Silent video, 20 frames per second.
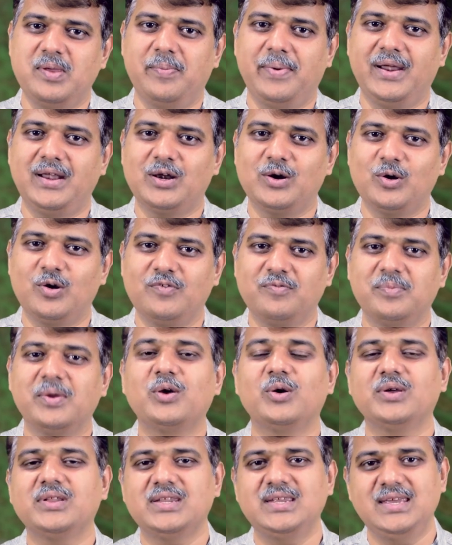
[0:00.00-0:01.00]
better off
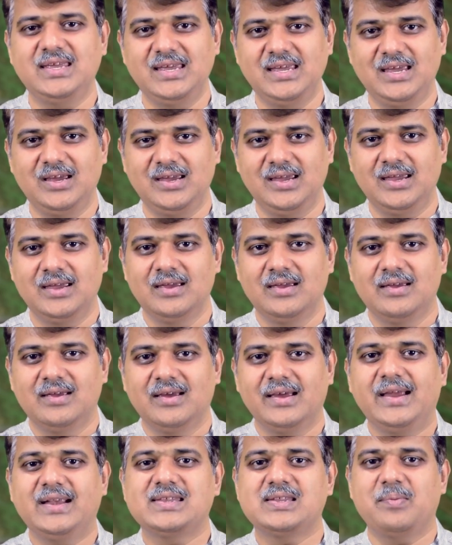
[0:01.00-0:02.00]
because he
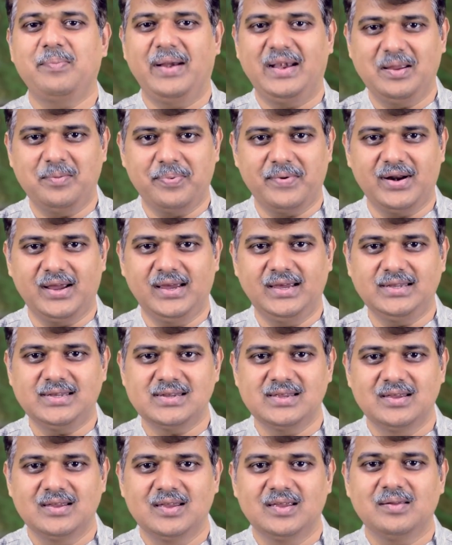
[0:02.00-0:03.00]
gets a better price
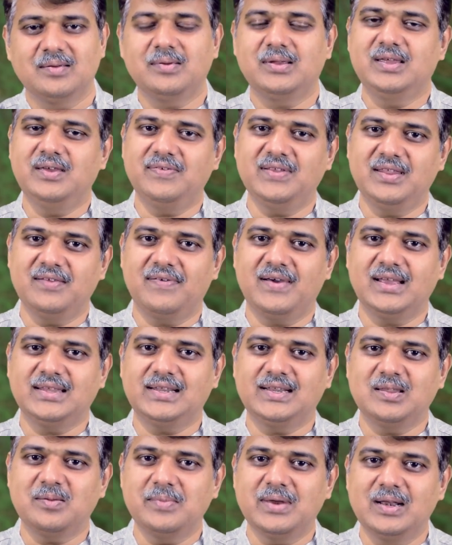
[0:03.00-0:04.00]
given the fact
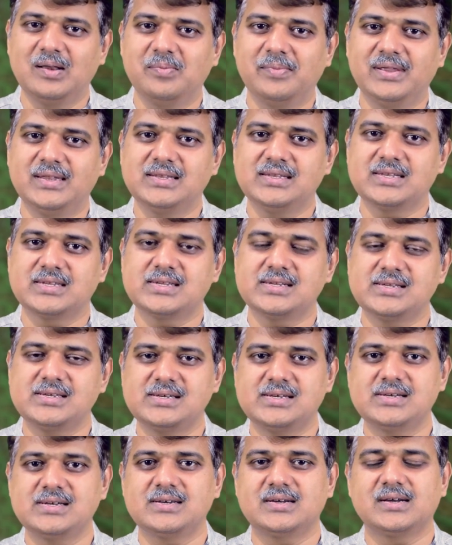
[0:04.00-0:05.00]
that the middleman's
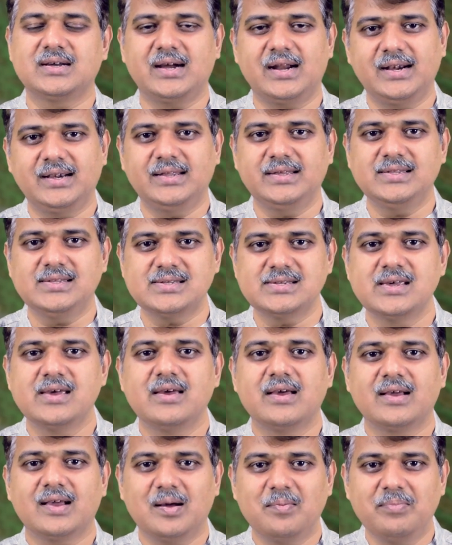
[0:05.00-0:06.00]
cut is
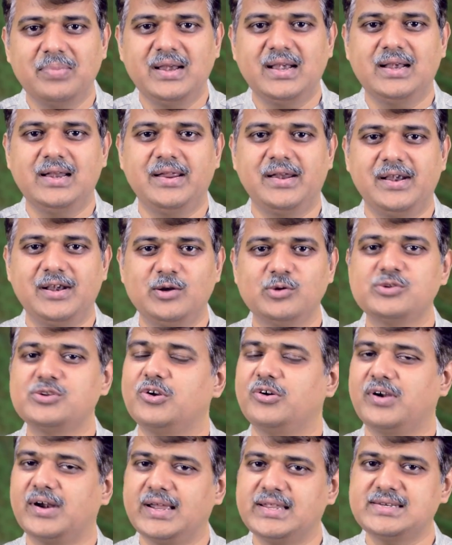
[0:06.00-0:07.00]
completely reduced
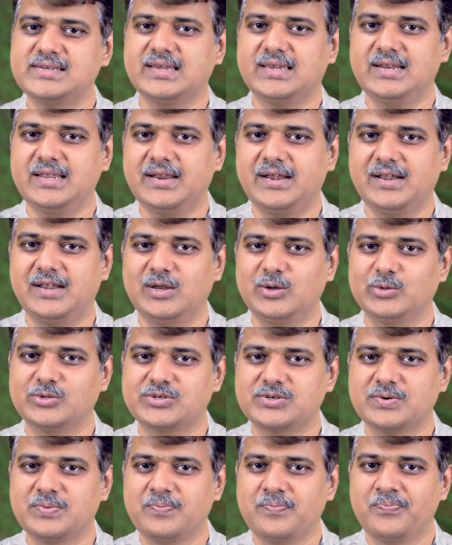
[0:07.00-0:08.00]
or drastically reduced.